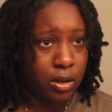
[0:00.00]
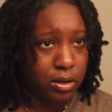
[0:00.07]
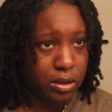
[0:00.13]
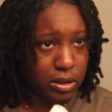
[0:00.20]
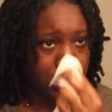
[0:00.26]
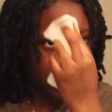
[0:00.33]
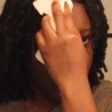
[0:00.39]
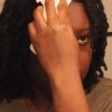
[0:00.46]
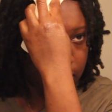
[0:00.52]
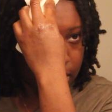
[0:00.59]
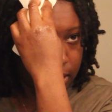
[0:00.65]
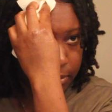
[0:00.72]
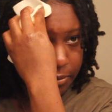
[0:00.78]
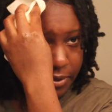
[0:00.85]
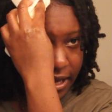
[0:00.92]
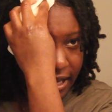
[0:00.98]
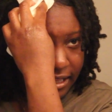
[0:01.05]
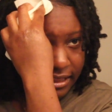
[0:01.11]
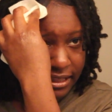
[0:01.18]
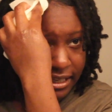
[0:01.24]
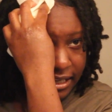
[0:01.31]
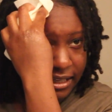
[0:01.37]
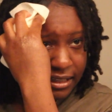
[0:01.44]
Just gonna kind of pat
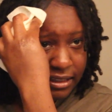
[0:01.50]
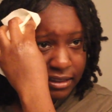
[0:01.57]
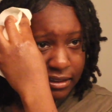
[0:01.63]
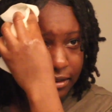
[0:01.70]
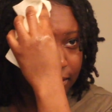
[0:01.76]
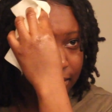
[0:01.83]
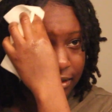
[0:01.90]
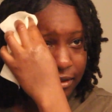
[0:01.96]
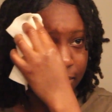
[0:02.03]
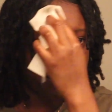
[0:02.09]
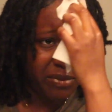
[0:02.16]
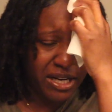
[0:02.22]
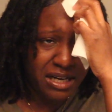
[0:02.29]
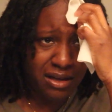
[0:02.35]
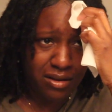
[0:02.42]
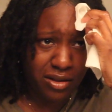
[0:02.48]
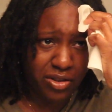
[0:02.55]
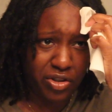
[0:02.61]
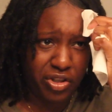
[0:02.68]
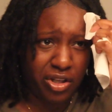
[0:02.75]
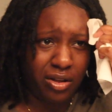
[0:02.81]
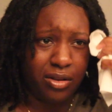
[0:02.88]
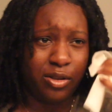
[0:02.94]
that. Right now
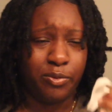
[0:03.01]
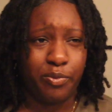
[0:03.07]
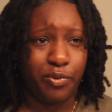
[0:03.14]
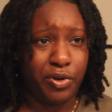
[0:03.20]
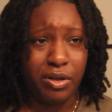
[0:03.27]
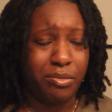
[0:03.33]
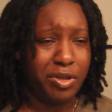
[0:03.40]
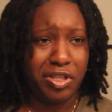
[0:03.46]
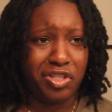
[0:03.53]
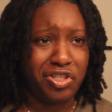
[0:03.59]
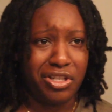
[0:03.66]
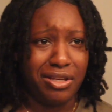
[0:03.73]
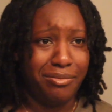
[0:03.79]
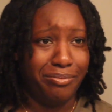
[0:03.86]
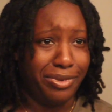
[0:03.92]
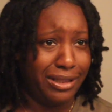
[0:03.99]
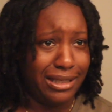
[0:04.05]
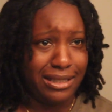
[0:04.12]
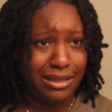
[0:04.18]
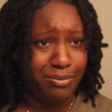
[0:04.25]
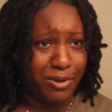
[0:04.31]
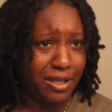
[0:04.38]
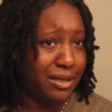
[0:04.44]
this gel is pretty much in
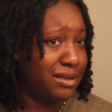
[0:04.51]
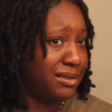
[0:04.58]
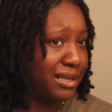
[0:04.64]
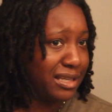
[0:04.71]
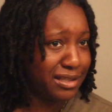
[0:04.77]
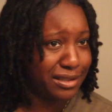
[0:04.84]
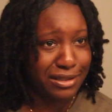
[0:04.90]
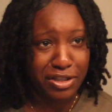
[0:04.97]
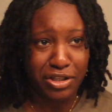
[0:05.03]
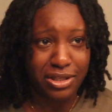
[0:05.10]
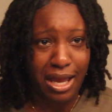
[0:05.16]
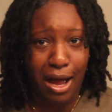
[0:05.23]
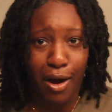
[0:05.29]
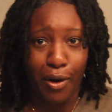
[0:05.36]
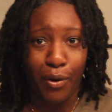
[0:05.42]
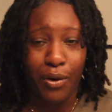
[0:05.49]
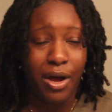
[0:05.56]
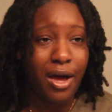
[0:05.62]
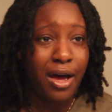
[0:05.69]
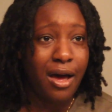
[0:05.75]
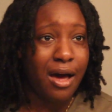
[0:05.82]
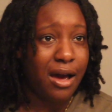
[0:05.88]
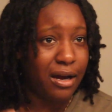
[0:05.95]
place because that's just how
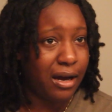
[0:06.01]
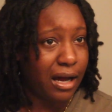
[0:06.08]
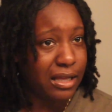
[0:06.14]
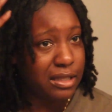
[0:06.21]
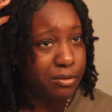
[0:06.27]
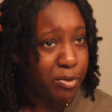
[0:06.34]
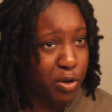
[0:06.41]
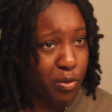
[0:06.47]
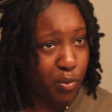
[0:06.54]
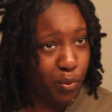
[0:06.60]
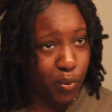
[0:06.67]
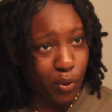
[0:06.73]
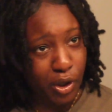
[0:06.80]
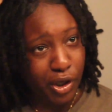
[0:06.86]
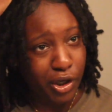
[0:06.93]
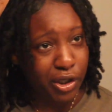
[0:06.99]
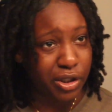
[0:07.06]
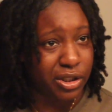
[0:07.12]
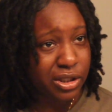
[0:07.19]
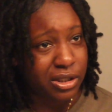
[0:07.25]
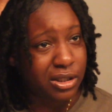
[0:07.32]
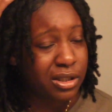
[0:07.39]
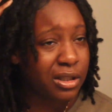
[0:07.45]
Got2b
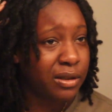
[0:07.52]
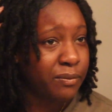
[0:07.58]
works.